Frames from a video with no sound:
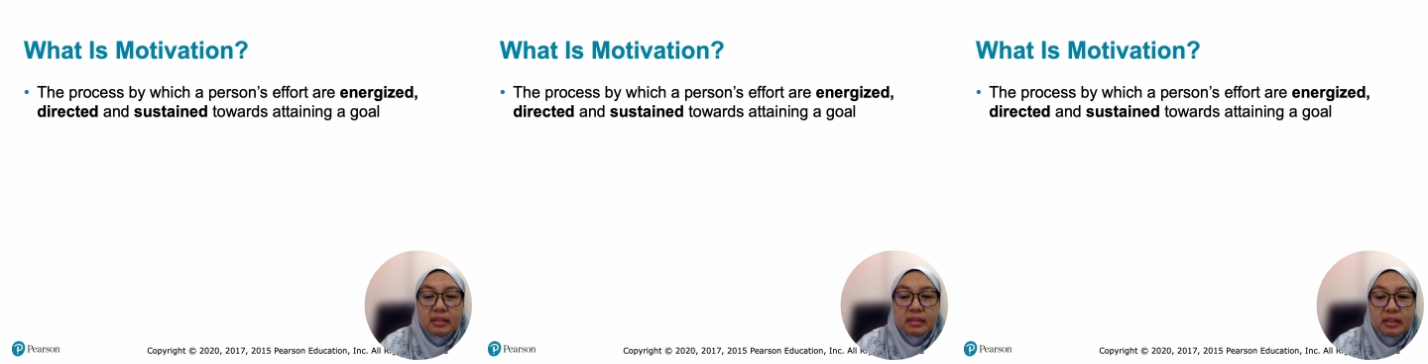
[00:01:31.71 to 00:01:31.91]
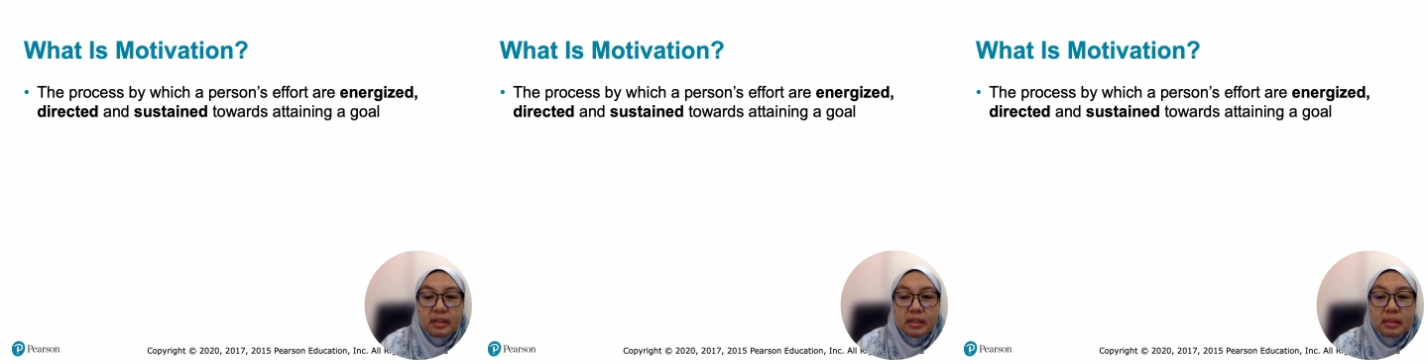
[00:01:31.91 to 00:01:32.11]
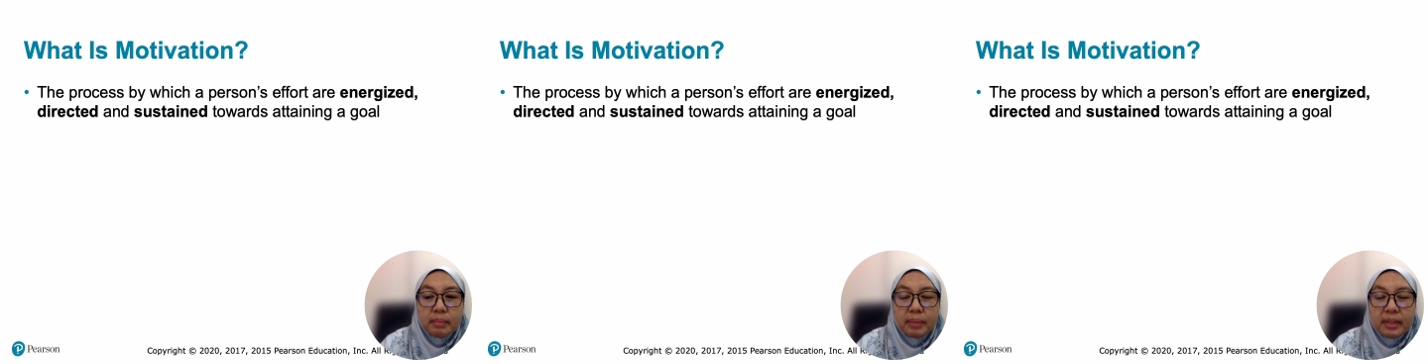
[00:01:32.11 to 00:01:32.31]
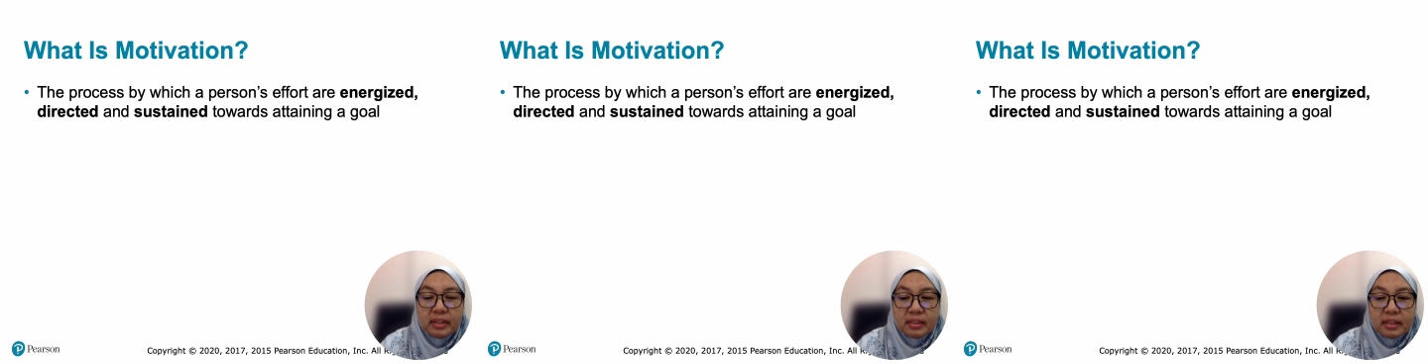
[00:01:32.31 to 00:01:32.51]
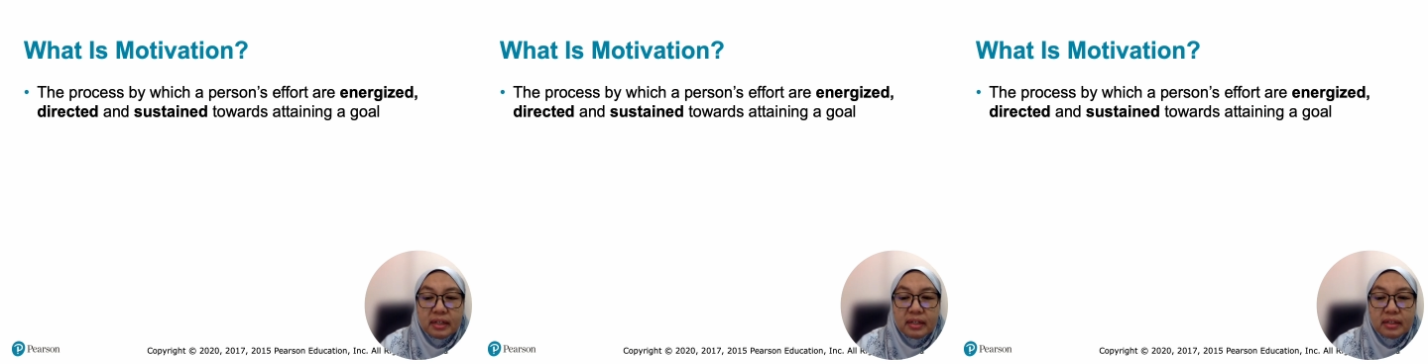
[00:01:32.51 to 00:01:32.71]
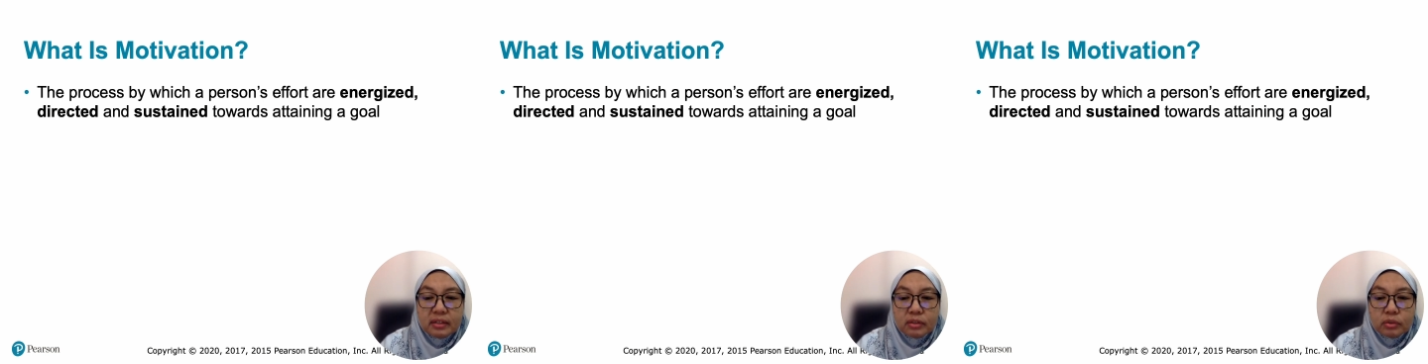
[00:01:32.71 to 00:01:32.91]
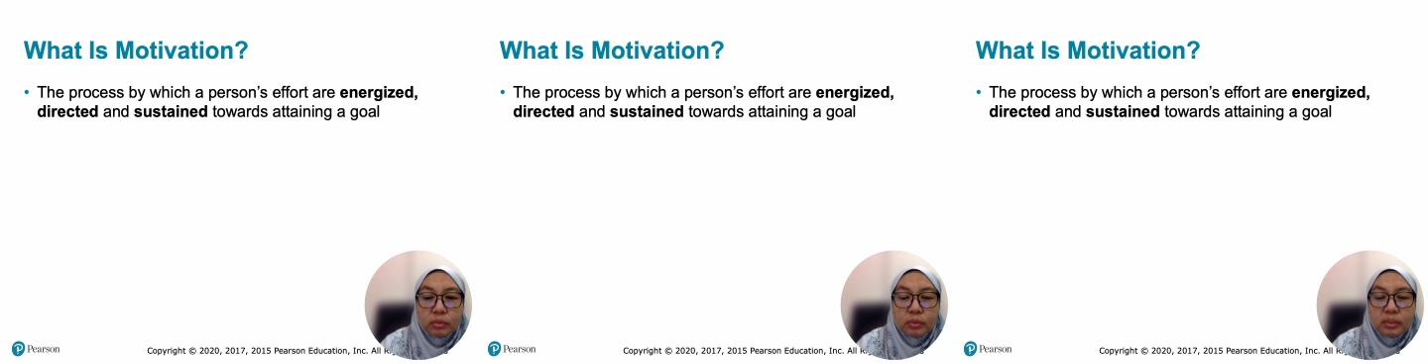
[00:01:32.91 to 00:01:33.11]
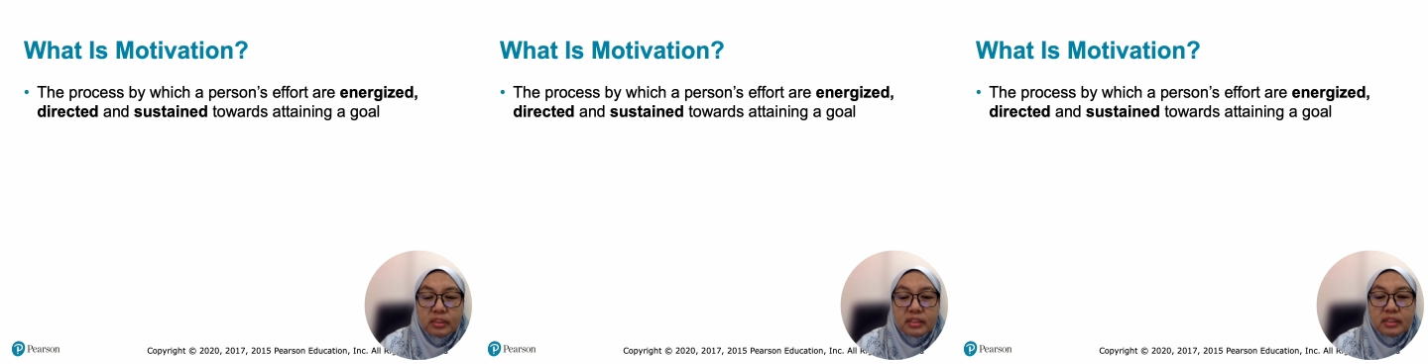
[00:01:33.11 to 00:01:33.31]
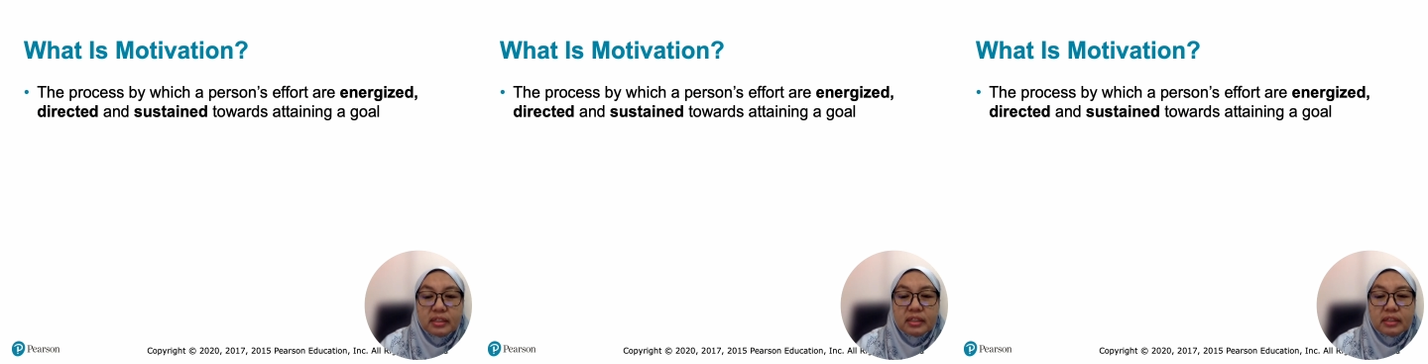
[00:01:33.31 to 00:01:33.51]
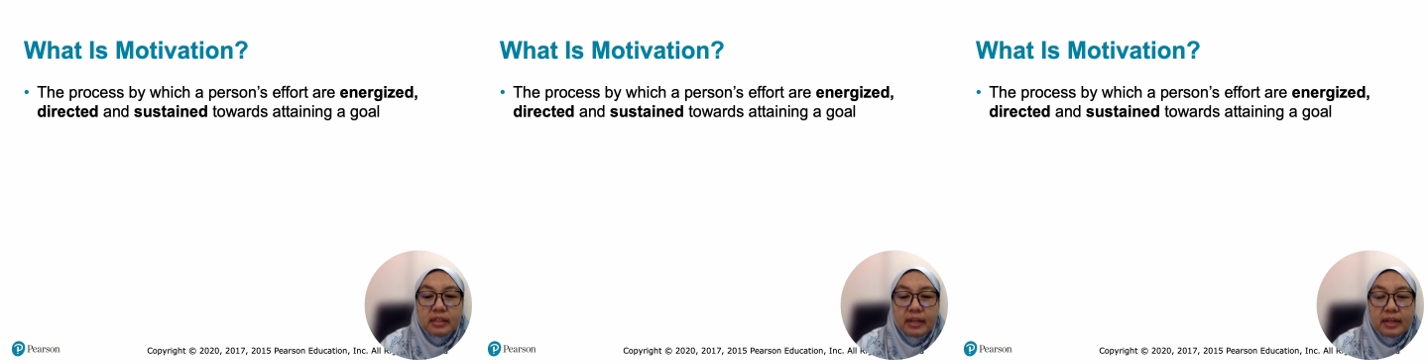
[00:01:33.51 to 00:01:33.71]
they maintain towards
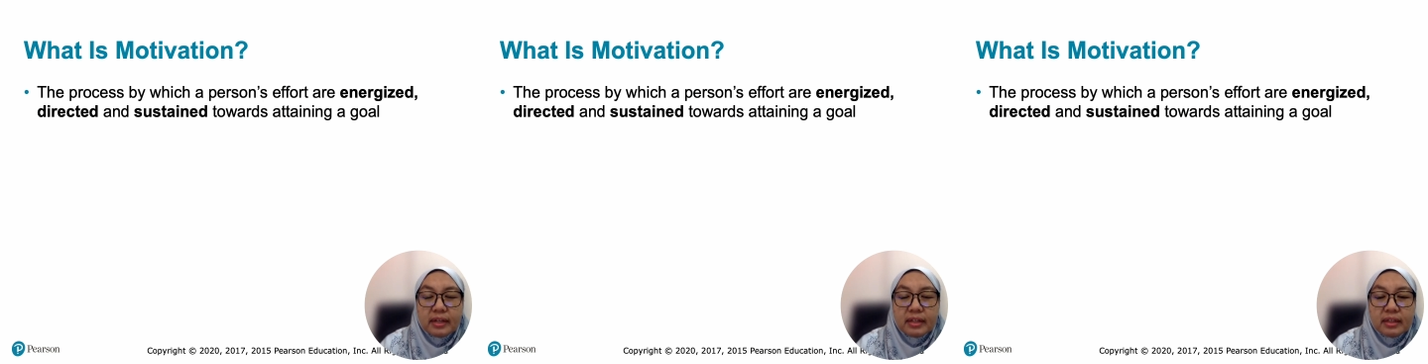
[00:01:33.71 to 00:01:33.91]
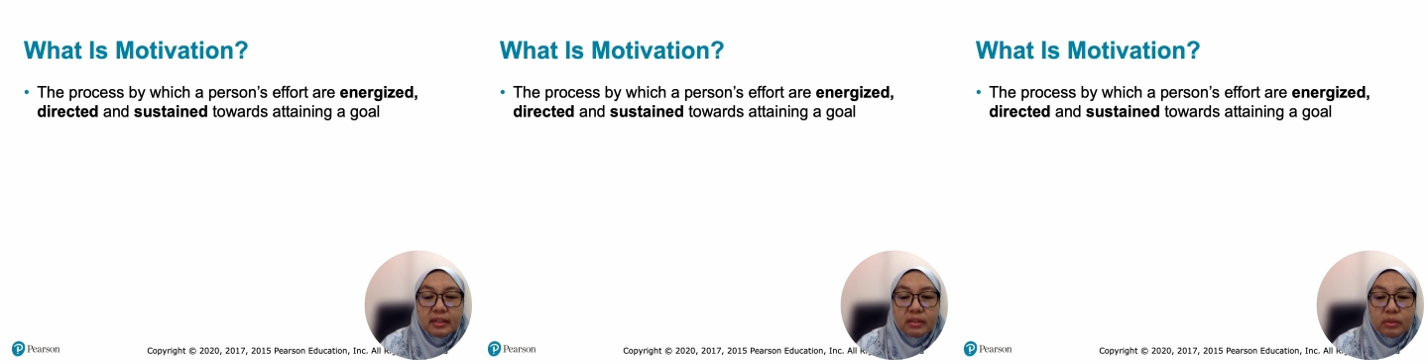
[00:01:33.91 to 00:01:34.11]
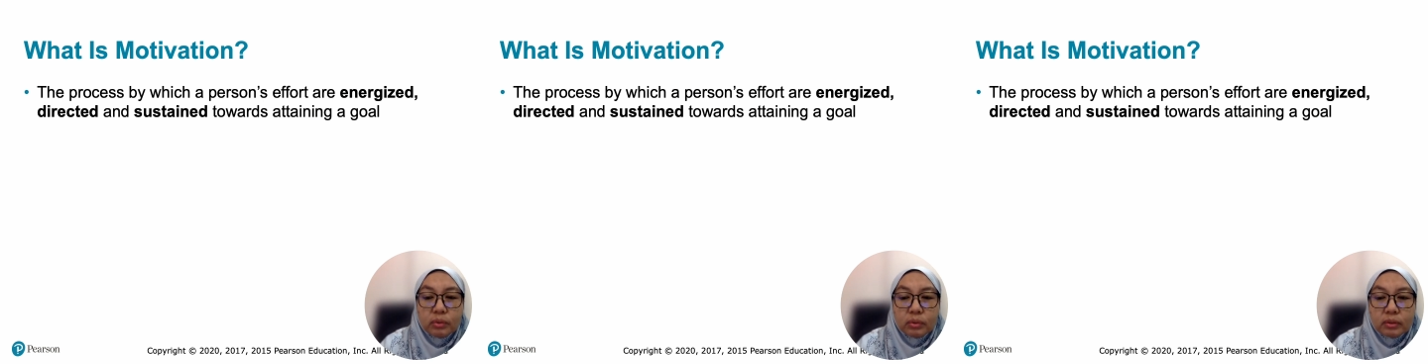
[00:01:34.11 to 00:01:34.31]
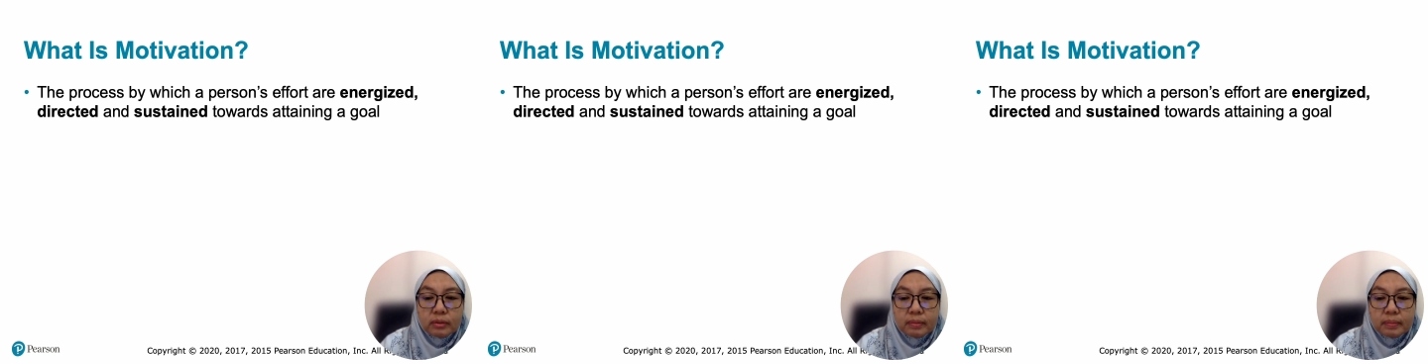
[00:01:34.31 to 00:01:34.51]
attaining a goal.